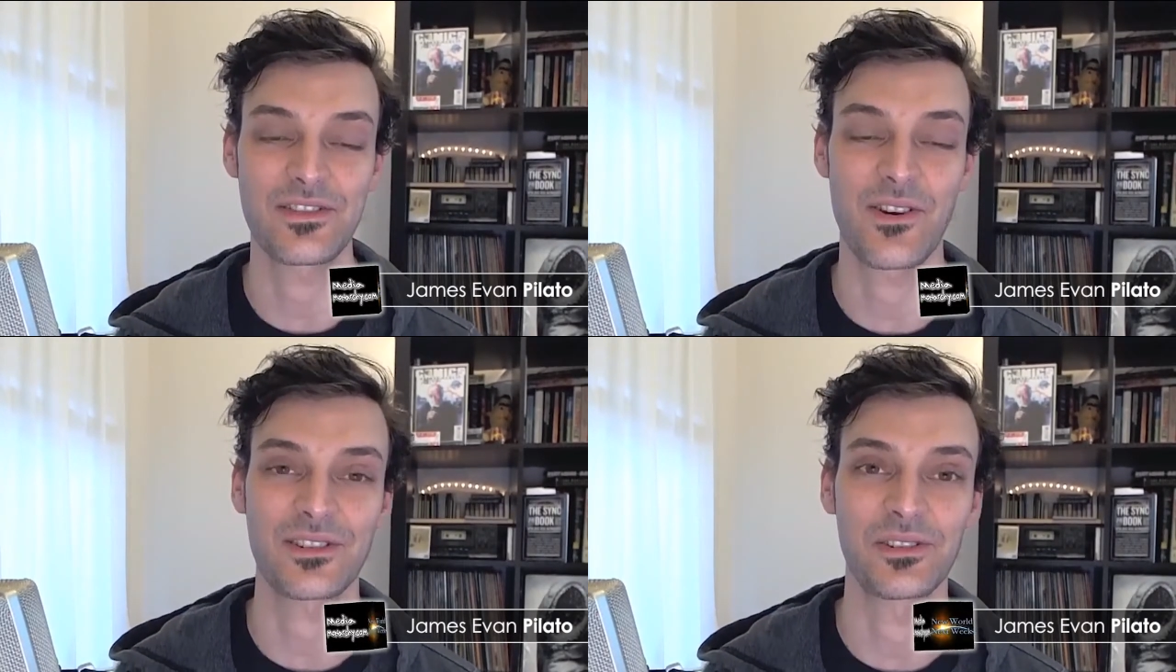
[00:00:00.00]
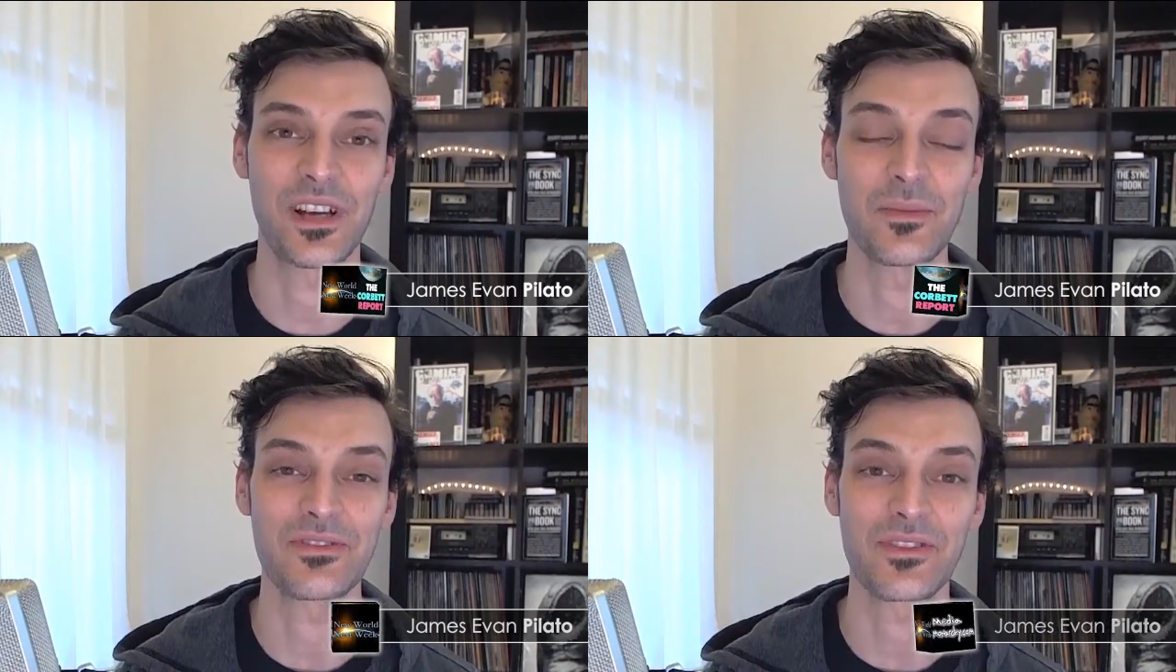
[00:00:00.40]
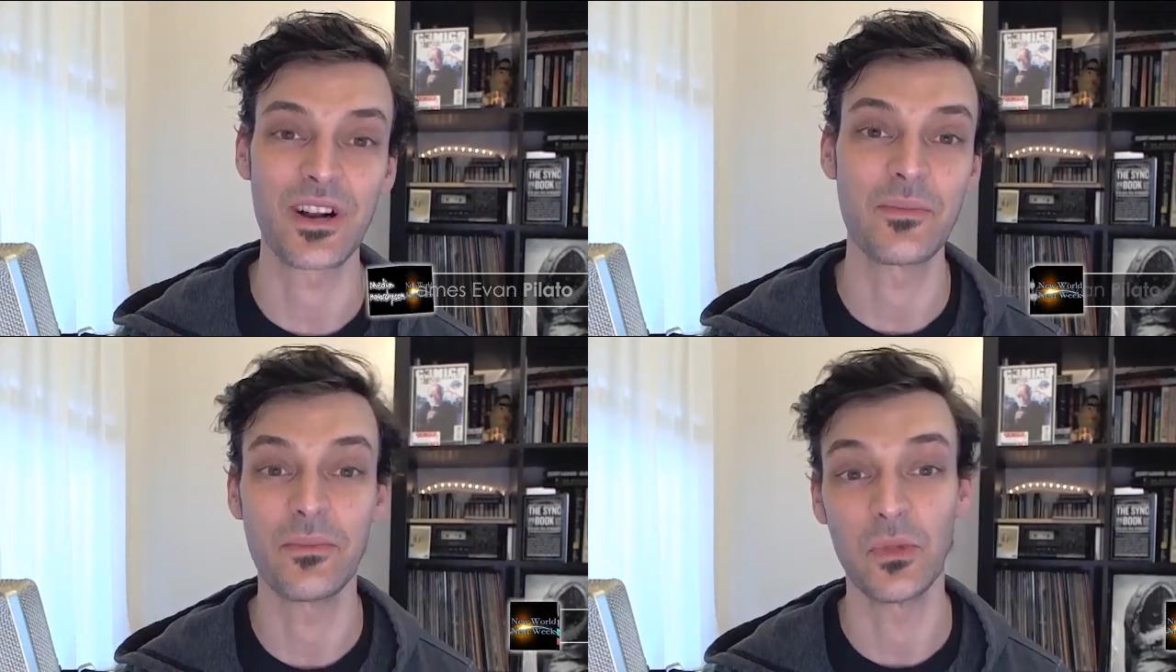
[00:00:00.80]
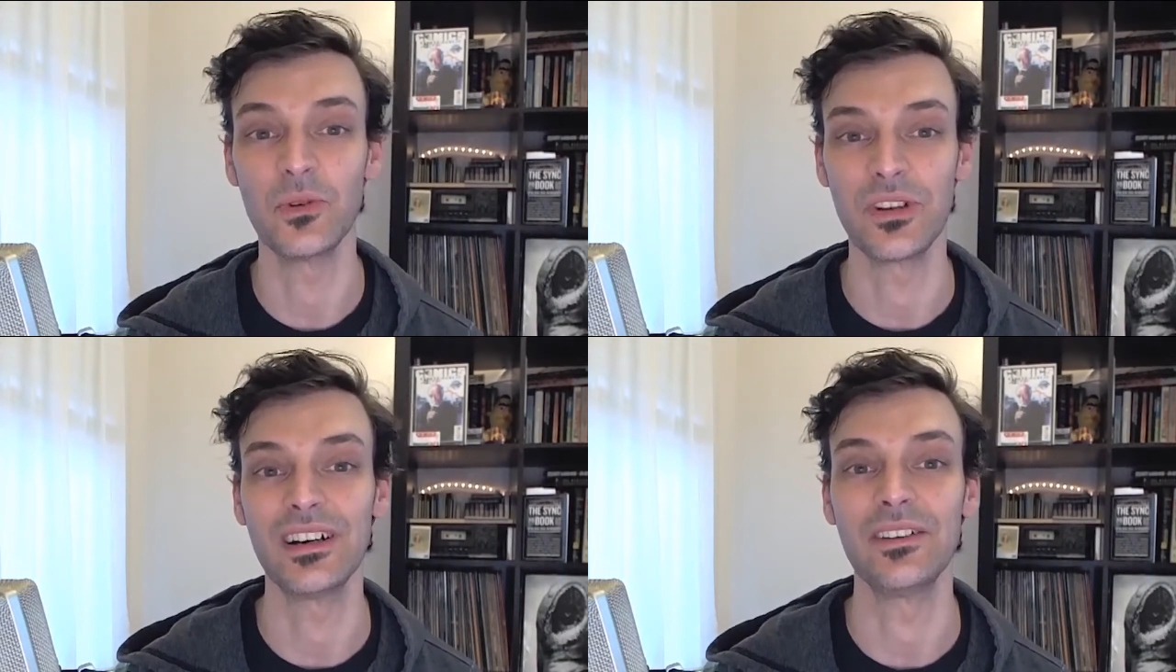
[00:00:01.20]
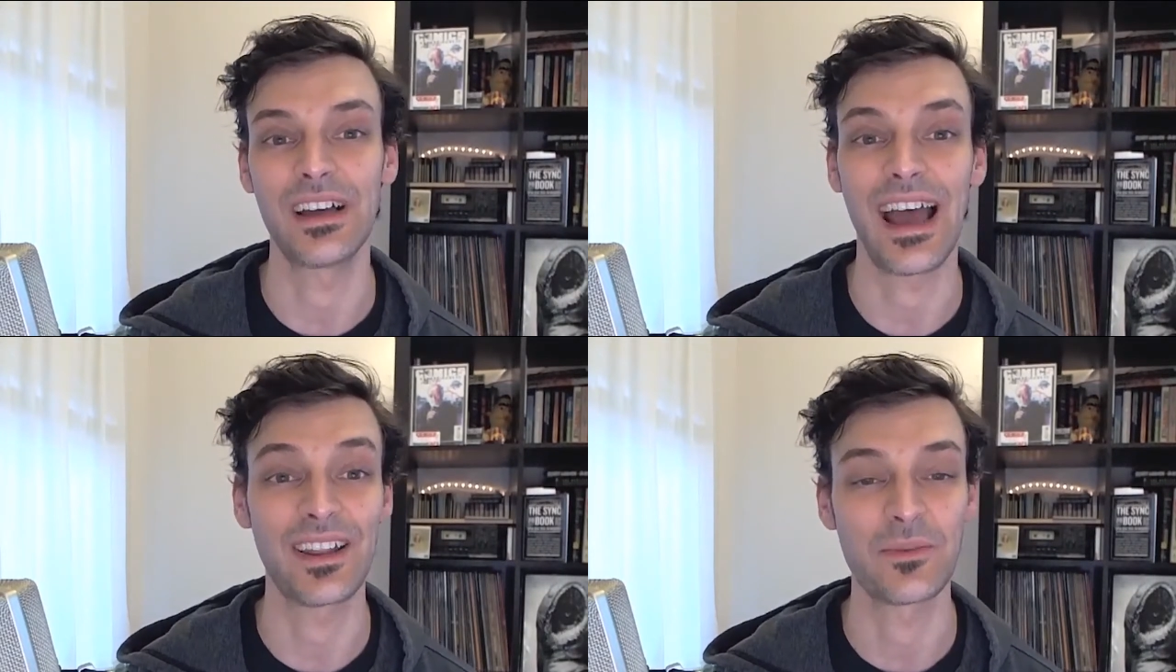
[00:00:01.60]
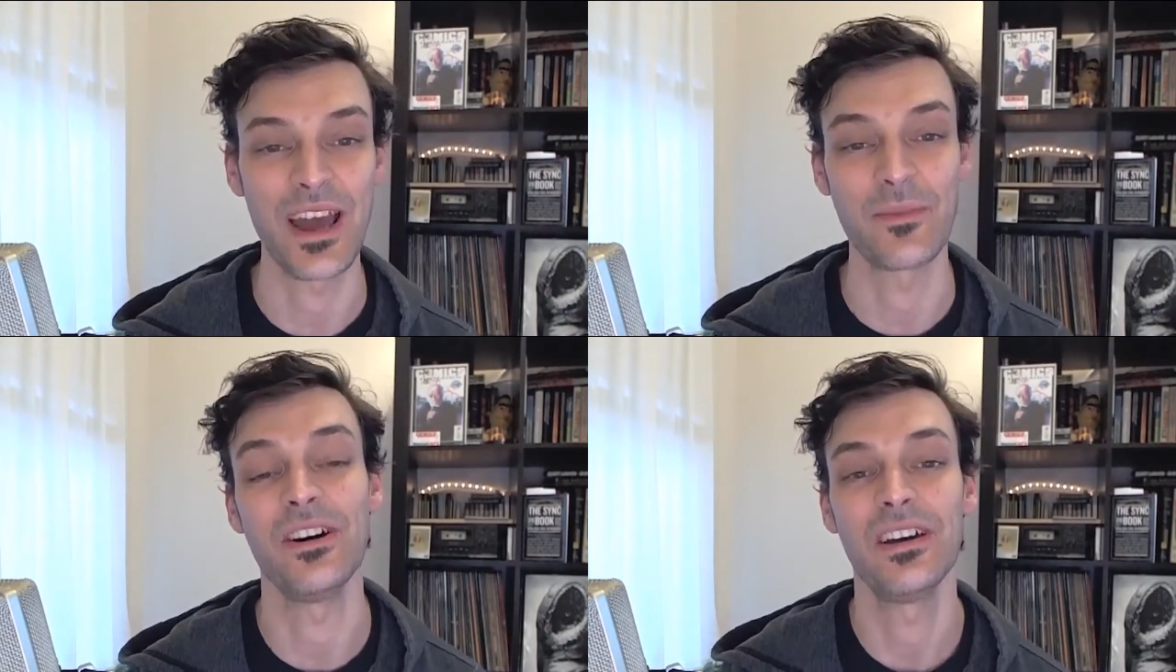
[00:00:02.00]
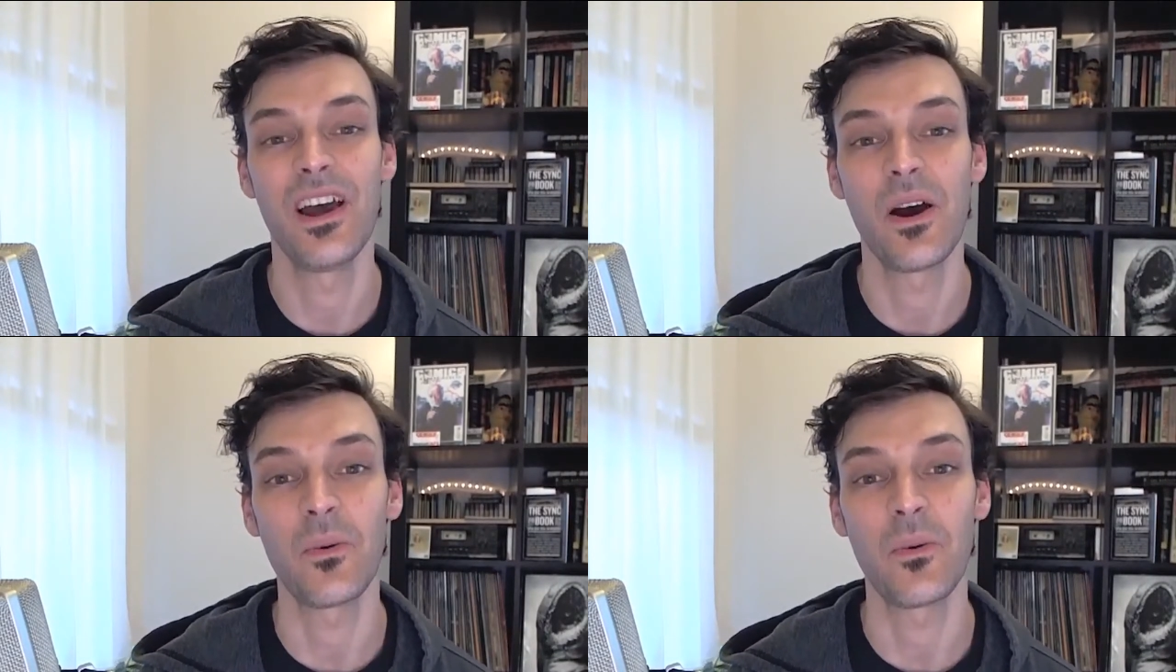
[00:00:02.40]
This article coming from Moon of Alabama.